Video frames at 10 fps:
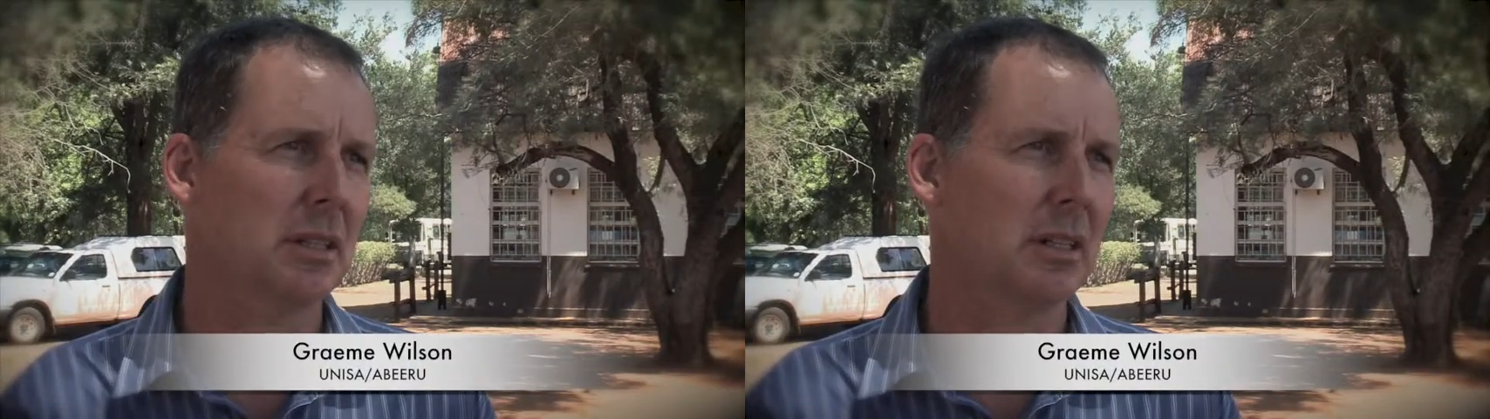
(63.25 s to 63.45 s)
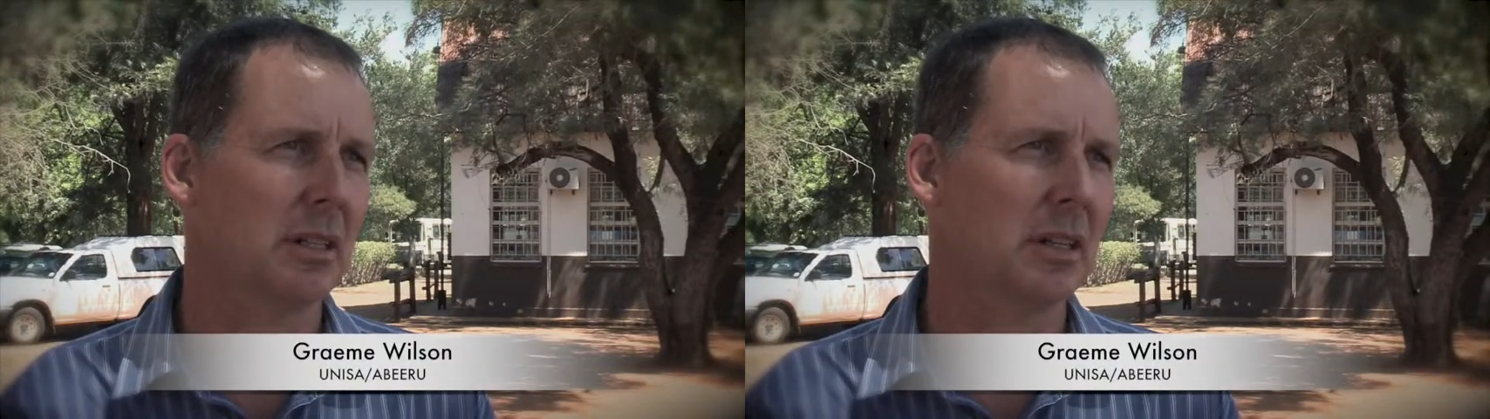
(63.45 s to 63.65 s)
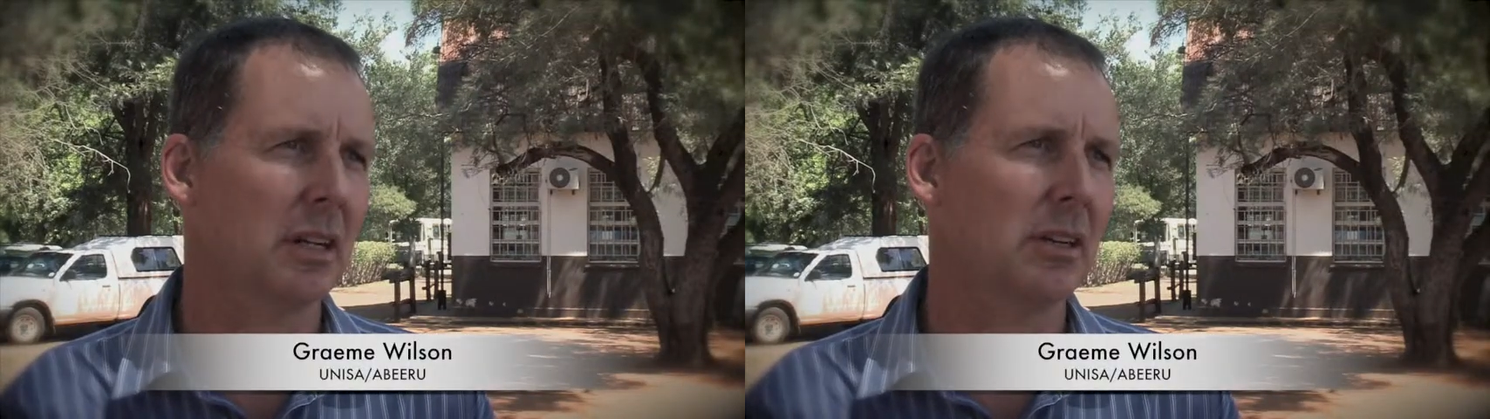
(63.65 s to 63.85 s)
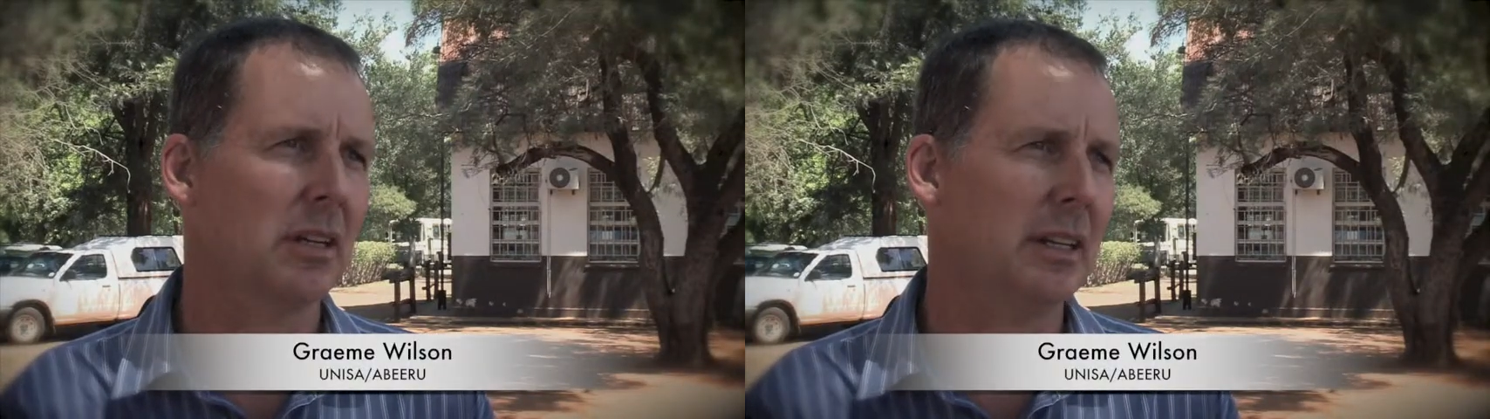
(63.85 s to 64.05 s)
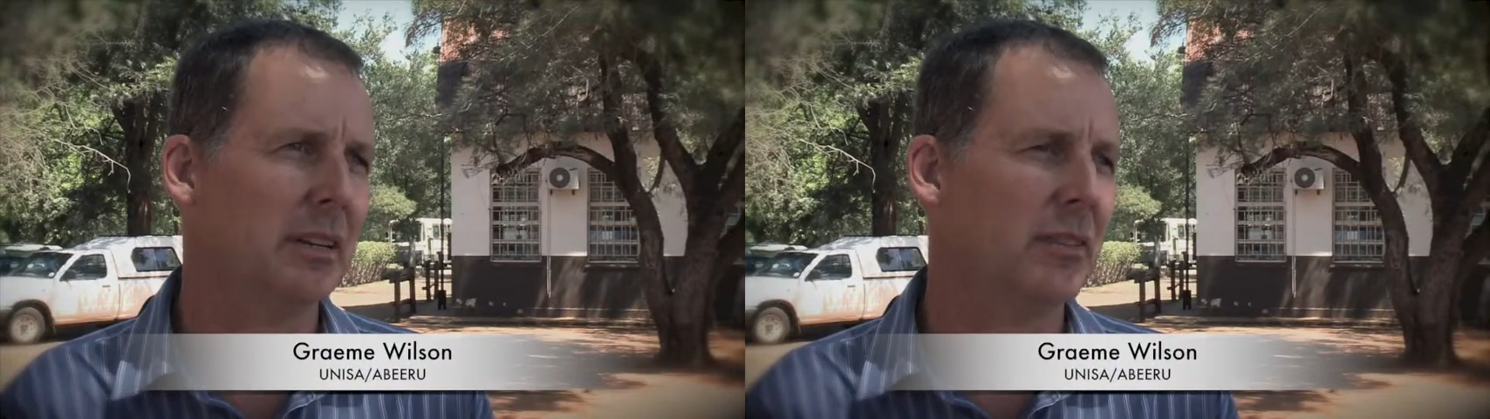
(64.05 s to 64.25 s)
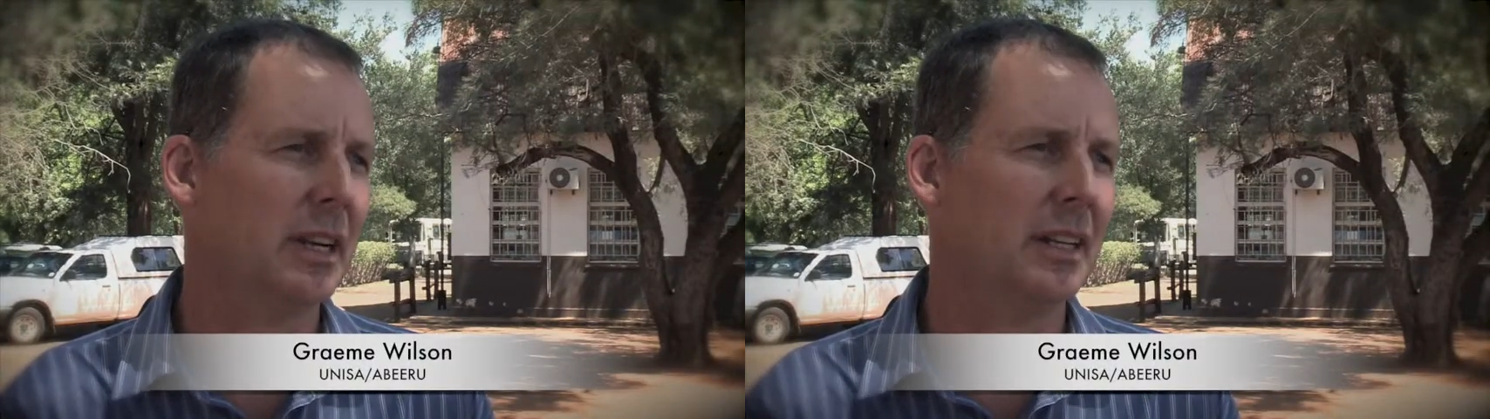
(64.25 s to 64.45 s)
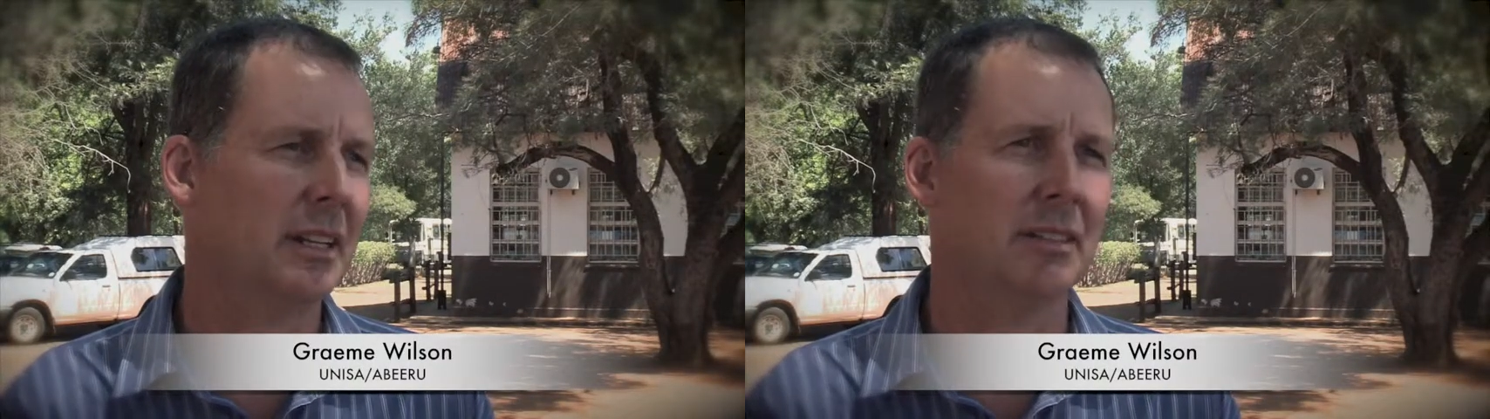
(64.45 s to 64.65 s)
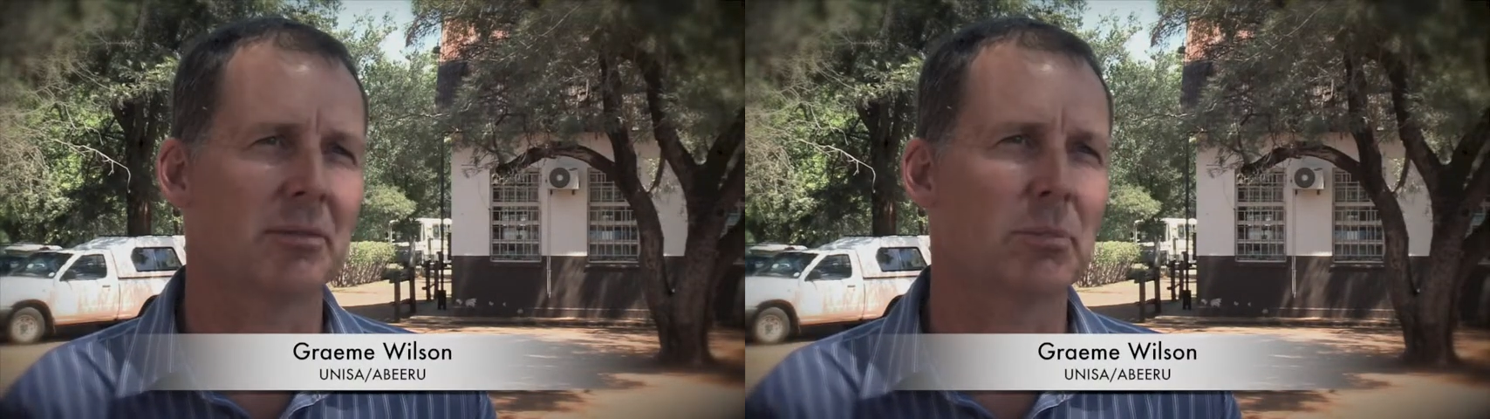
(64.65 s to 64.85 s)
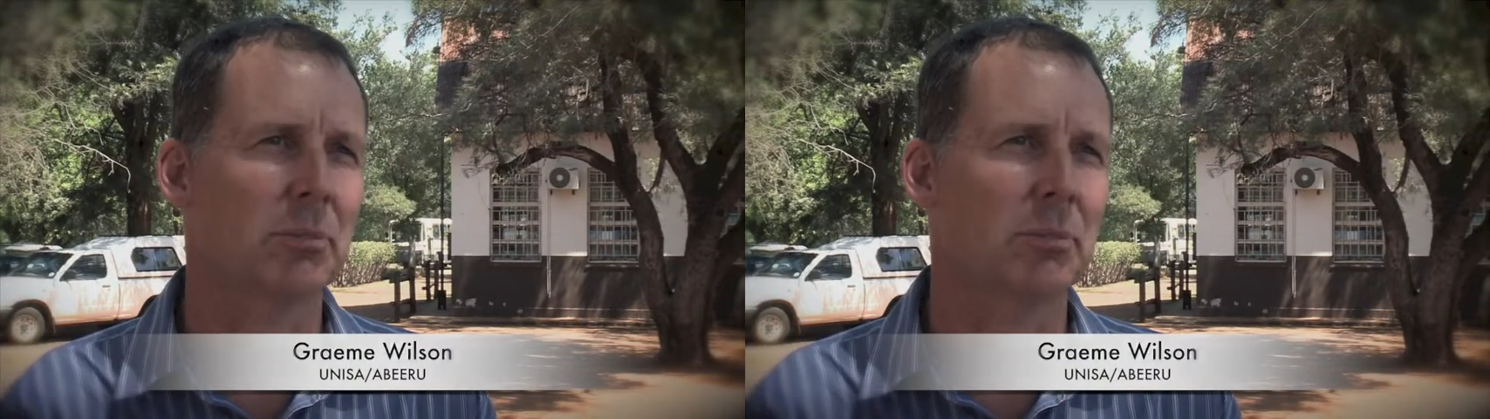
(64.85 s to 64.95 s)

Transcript: currently invading